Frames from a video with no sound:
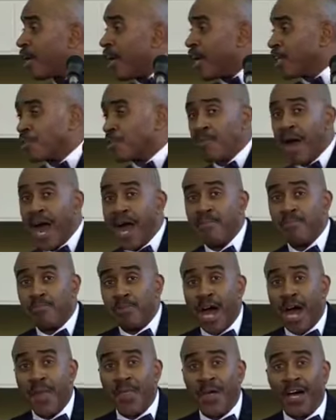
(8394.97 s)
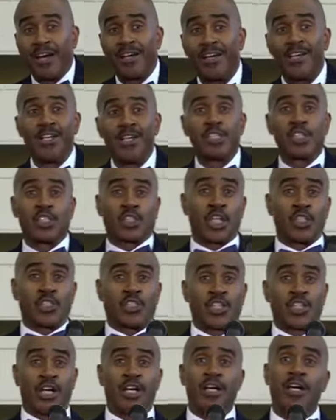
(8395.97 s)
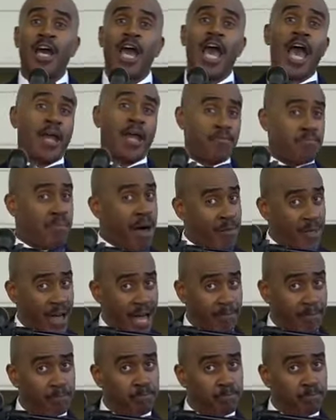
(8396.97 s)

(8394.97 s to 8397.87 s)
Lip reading: is my brother, sister, and mother.